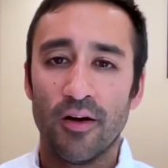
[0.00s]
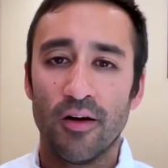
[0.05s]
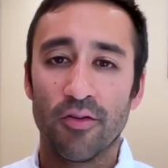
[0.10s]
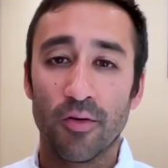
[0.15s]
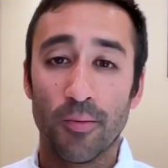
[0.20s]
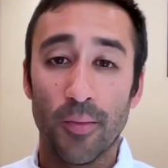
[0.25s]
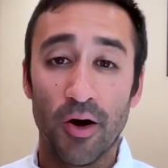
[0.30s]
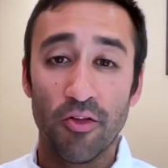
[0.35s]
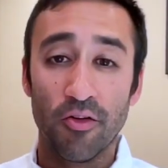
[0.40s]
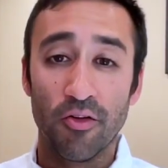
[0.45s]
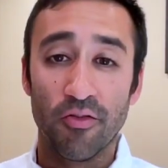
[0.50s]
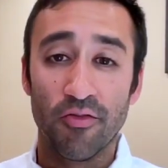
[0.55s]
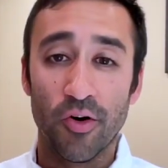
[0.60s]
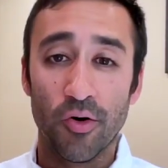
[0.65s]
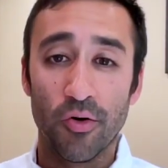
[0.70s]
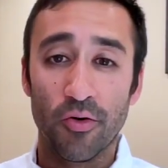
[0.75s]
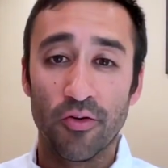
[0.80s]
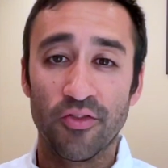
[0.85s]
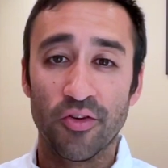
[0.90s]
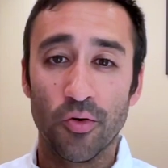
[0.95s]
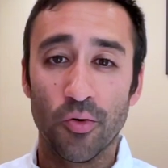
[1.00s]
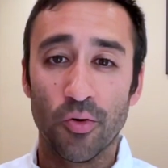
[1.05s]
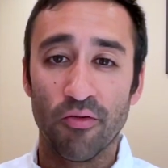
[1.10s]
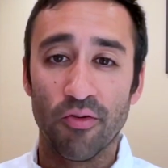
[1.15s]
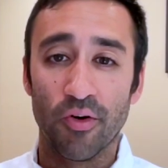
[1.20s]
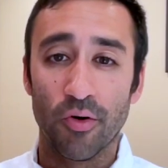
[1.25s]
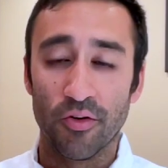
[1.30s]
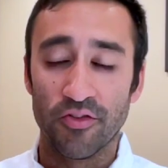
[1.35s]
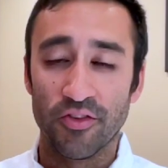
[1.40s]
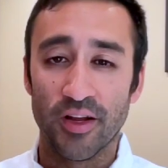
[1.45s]
other folks who were
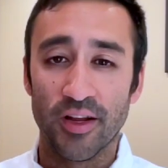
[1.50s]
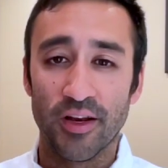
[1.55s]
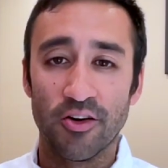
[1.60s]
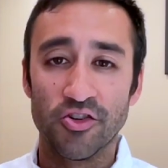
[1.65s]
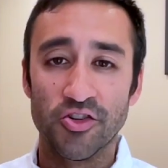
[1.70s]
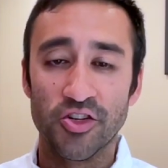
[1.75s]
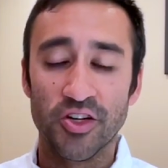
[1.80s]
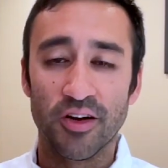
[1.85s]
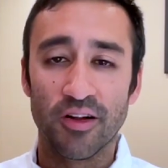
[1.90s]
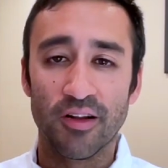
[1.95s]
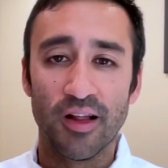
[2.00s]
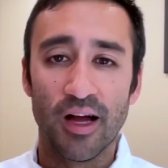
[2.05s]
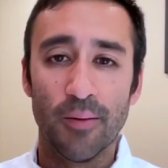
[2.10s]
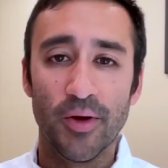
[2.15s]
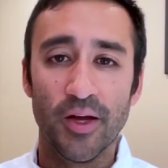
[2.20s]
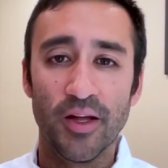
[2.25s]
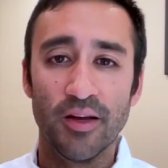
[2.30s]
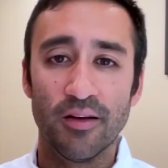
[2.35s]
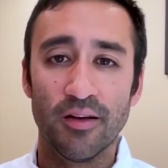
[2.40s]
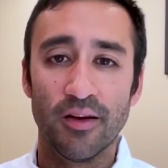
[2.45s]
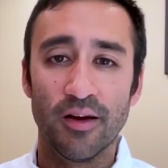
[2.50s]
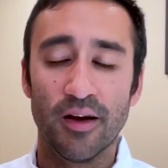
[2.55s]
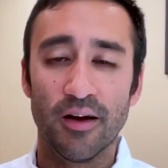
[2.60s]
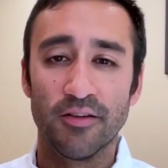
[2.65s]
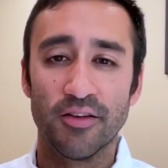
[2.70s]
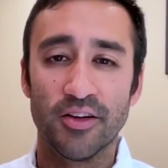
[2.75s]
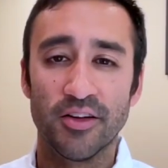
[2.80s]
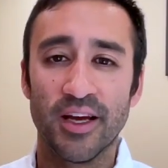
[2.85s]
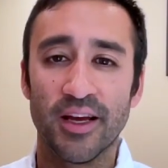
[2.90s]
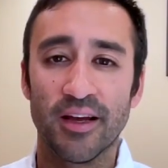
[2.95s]
focused on energy and climate
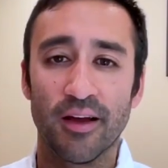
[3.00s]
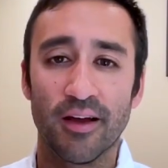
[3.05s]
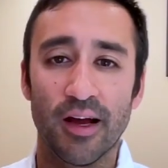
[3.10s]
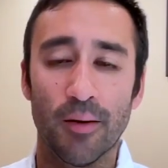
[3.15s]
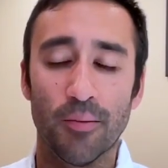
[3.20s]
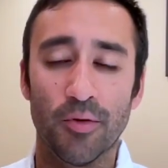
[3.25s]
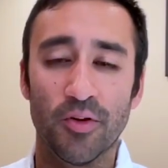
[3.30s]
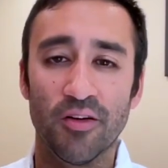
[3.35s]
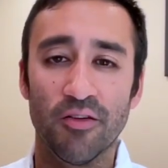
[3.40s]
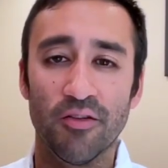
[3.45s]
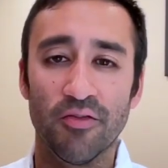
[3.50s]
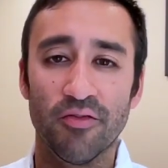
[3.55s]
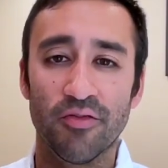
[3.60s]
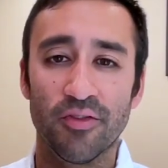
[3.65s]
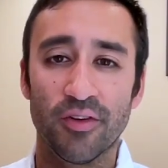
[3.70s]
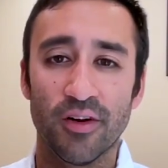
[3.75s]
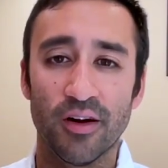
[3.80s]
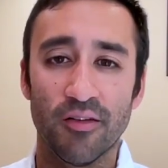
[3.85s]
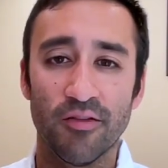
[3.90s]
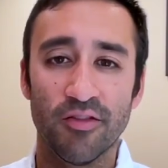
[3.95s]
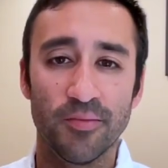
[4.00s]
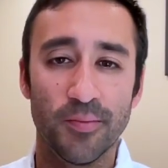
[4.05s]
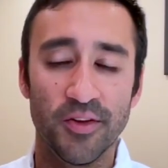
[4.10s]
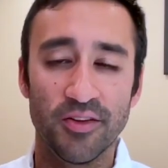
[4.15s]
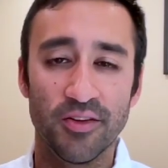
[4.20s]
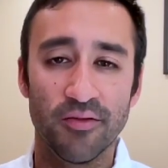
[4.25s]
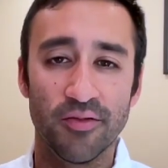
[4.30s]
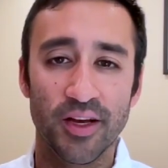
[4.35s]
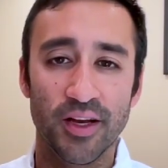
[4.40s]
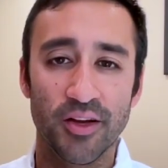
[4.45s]
to take a couple of
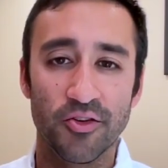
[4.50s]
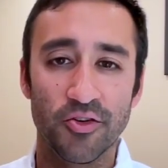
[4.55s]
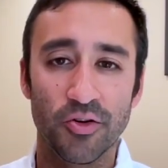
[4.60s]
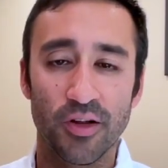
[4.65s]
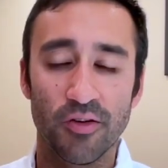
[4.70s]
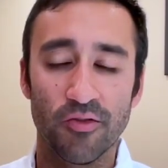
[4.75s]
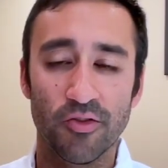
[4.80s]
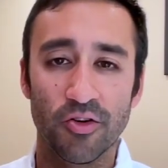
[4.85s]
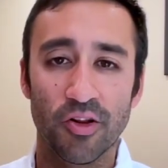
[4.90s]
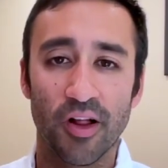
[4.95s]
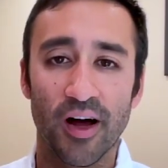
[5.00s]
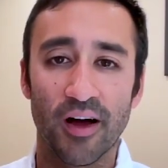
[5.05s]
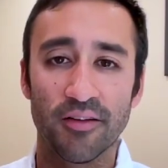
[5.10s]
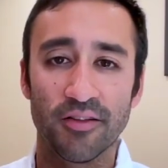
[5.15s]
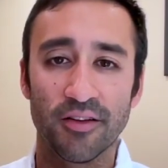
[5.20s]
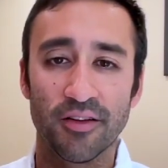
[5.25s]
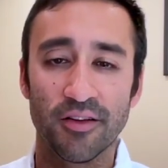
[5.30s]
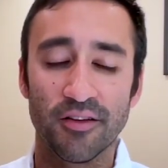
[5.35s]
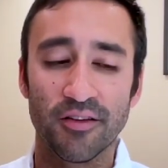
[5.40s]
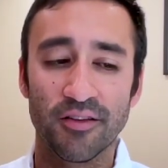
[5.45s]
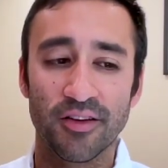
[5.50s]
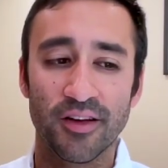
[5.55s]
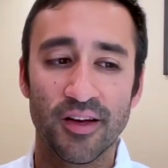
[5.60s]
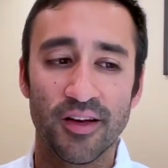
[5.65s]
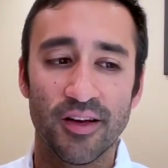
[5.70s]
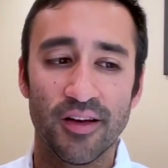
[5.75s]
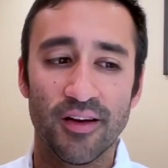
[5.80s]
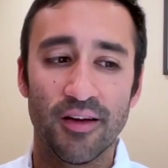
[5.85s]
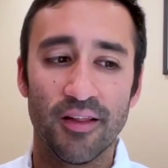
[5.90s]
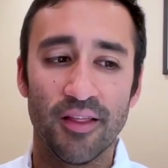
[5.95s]
specific intro-level classes
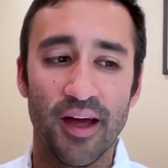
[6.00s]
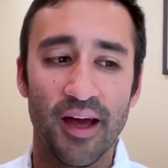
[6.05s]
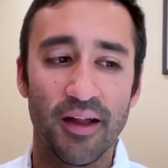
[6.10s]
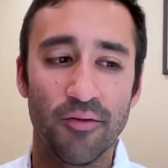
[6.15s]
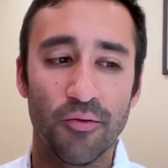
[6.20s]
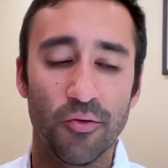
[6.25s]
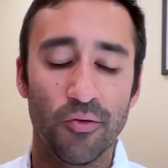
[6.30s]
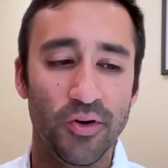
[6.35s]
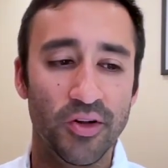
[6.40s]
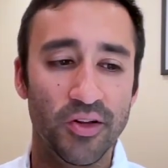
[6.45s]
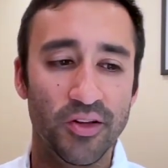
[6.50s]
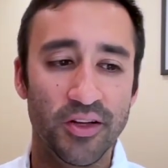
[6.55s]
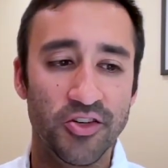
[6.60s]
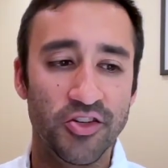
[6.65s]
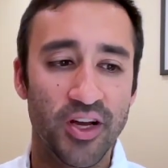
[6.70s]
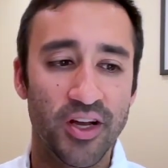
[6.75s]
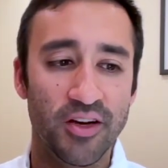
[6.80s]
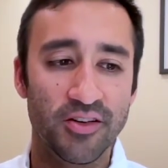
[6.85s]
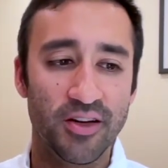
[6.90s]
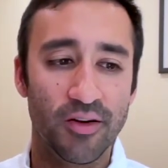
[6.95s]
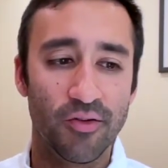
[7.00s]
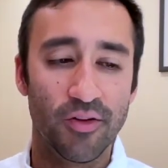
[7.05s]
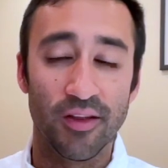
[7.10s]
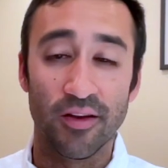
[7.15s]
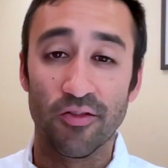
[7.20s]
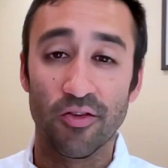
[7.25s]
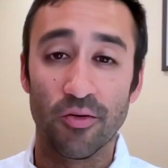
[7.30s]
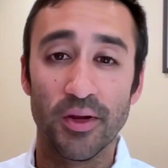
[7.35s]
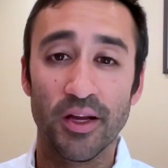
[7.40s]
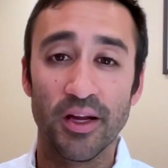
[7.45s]
that really changed everything
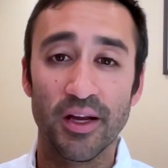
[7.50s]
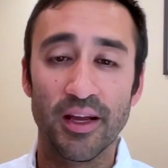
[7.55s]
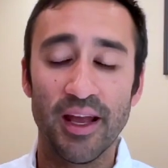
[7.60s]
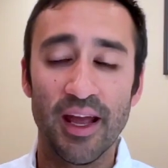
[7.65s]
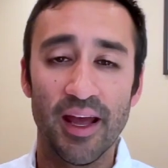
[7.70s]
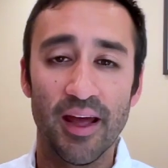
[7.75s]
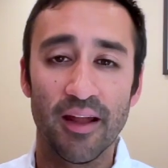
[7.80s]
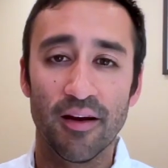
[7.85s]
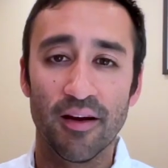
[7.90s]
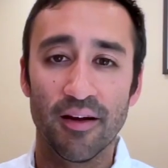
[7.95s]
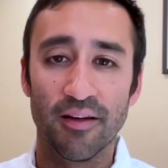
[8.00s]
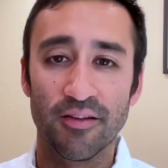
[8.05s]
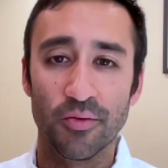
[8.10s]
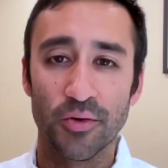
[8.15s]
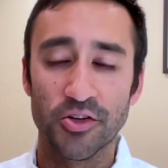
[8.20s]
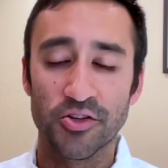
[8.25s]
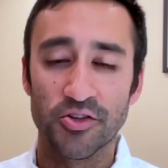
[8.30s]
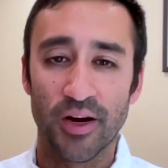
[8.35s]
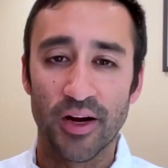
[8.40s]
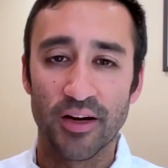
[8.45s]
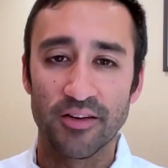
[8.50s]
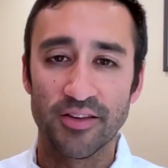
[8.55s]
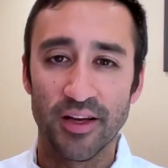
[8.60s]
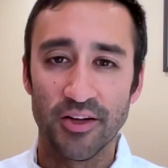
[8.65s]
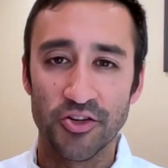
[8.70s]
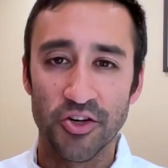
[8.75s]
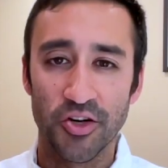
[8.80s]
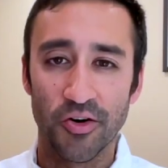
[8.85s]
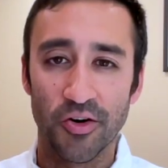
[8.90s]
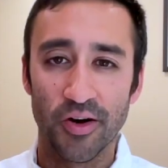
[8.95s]
for me again. And I switched tracks to
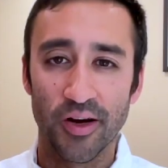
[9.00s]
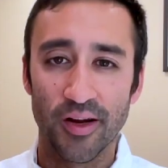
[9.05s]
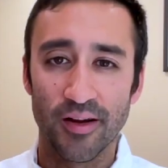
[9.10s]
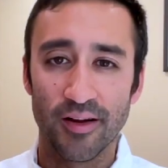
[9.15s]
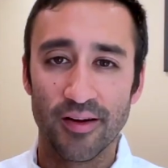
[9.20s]
engineering.